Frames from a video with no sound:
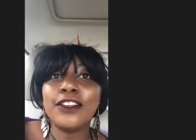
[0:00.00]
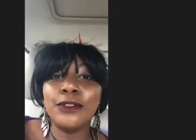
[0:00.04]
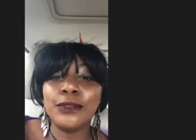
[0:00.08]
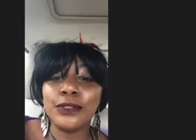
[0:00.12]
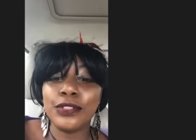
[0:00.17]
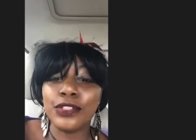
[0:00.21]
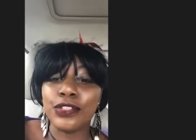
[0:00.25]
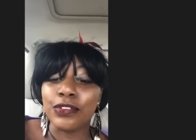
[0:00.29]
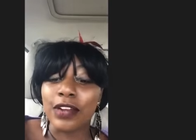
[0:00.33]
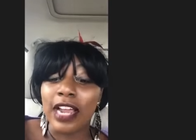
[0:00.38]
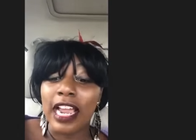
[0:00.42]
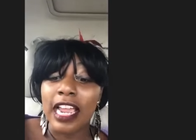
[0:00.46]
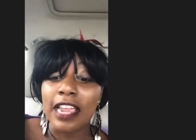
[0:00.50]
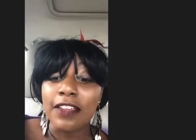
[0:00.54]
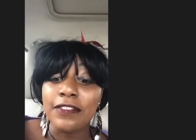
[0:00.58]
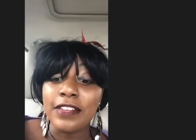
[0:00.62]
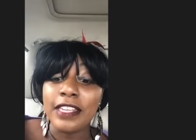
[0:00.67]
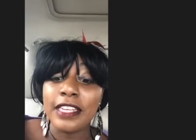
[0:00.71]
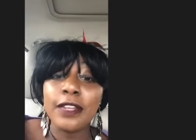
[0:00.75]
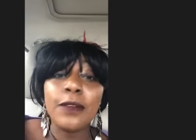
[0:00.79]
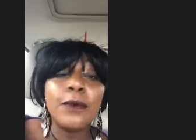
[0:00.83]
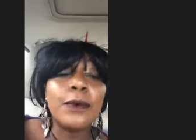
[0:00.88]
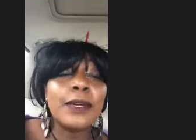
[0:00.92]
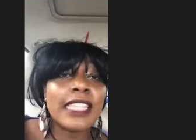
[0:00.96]
who's
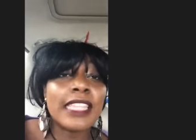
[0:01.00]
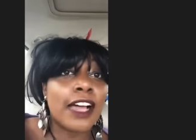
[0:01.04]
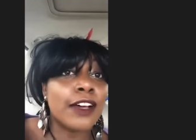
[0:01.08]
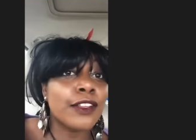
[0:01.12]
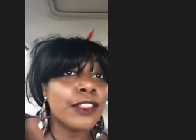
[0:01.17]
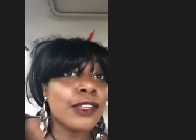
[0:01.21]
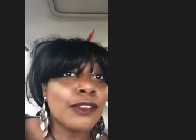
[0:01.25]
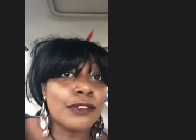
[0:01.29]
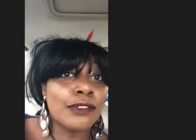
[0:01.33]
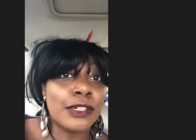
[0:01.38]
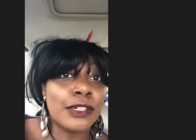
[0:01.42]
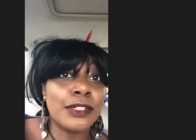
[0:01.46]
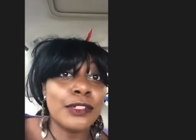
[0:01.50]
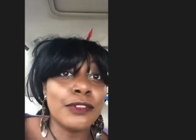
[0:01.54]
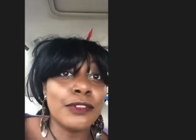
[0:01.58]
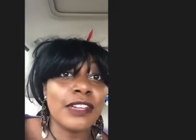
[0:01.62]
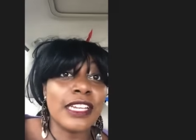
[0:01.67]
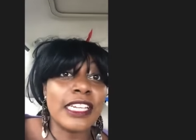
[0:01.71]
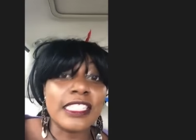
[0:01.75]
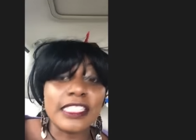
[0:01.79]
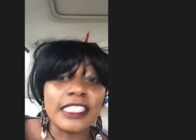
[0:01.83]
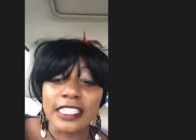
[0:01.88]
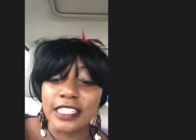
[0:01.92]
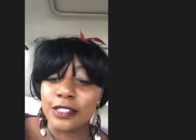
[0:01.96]
driving without the road
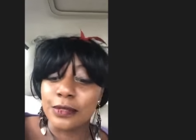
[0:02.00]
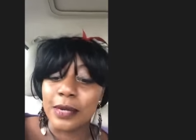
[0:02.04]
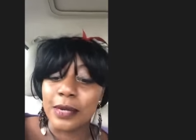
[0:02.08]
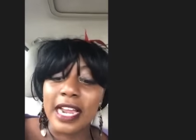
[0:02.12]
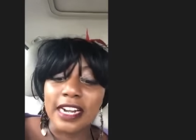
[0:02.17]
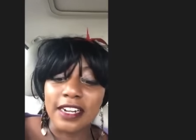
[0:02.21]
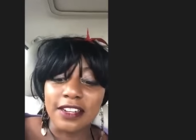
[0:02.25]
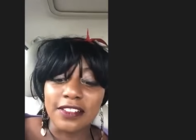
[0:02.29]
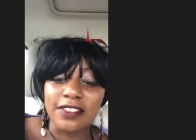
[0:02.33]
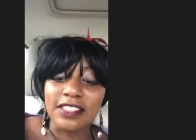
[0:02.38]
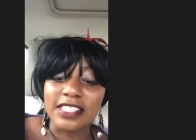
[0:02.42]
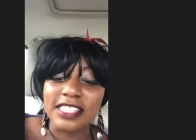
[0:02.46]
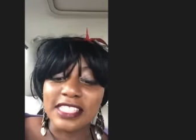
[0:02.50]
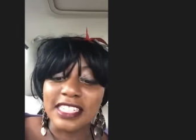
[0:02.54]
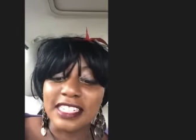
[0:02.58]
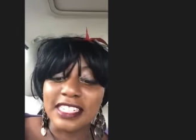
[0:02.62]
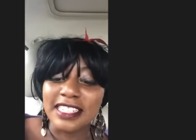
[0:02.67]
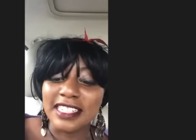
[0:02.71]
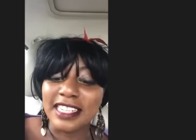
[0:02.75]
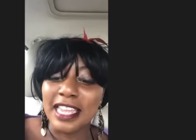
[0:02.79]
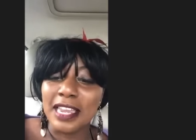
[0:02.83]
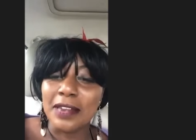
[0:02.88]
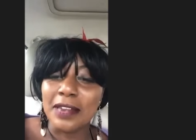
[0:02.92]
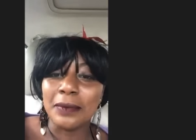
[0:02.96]
rage because we're out of the city
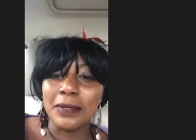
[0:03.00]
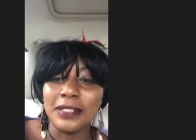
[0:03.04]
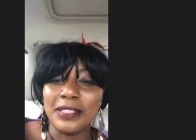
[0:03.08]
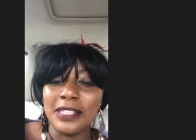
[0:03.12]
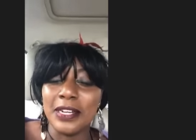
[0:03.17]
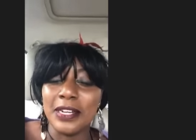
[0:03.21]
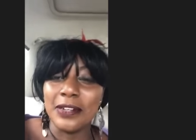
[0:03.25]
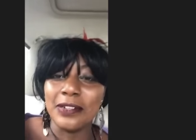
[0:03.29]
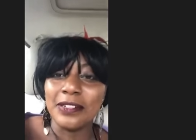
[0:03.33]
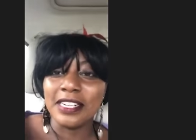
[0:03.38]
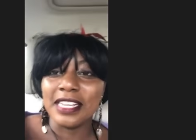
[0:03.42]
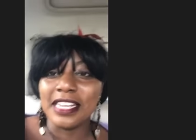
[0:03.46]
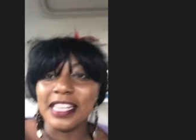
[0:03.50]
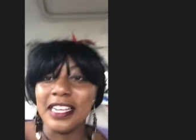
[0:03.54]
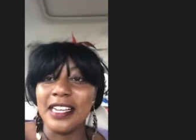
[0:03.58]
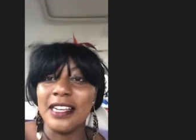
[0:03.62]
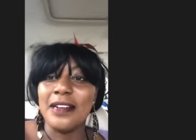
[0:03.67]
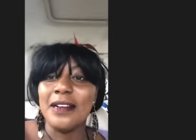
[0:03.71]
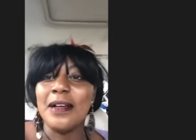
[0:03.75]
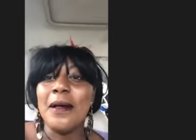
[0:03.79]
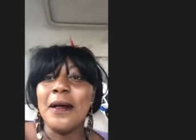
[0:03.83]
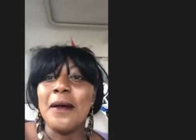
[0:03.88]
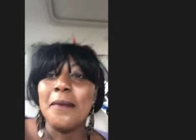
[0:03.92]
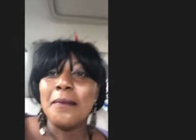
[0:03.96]
and we're
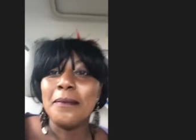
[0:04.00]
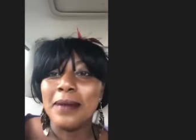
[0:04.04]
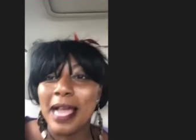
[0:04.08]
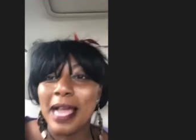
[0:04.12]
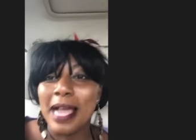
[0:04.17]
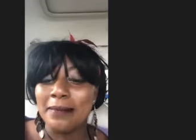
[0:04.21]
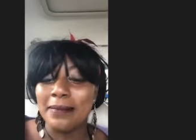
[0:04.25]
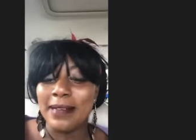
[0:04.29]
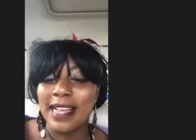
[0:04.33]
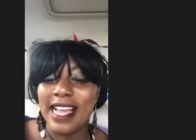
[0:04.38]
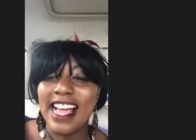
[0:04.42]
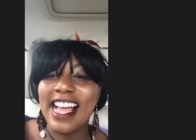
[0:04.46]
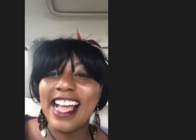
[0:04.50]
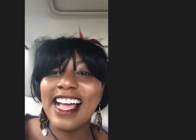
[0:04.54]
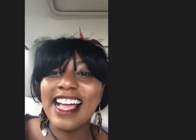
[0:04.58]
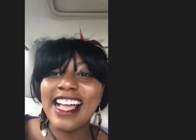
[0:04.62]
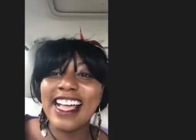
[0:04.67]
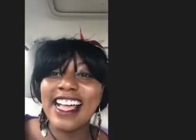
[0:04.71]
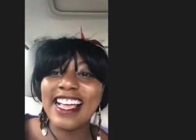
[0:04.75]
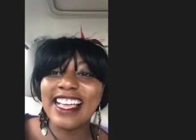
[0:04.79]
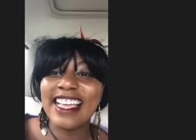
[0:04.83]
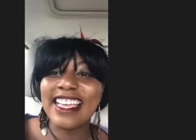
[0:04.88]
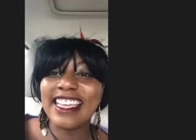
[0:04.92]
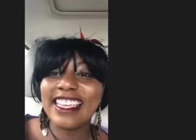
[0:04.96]
Winona.
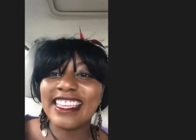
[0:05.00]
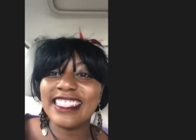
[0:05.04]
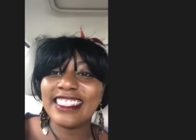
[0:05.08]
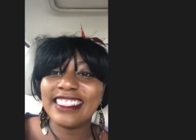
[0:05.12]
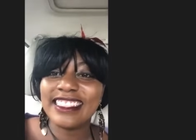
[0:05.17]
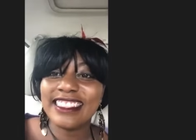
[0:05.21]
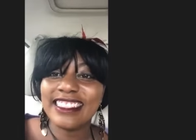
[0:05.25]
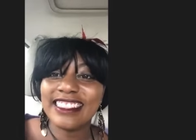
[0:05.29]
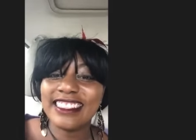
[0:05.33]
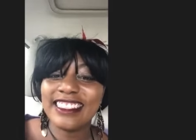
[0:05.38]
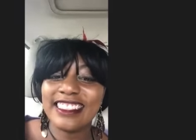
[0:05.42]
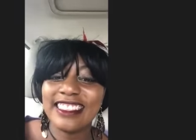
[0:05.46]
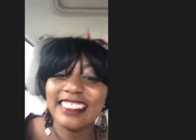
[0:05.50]
Bye-bye.